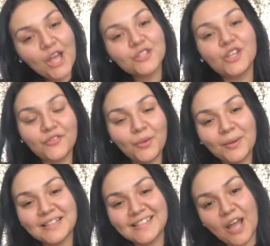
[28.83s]
So if you
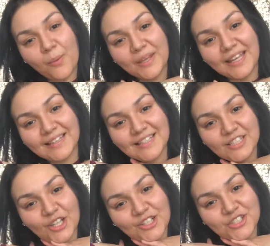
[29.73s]
want to see how we get
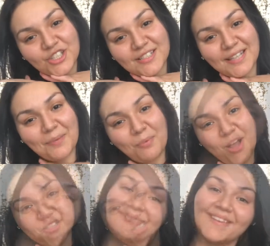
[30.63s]
this look, just keep
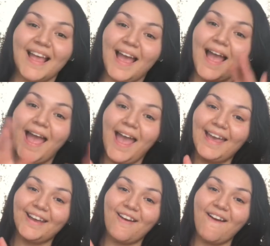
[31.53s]
watching.
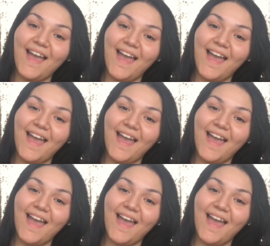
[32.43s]
Hey girl,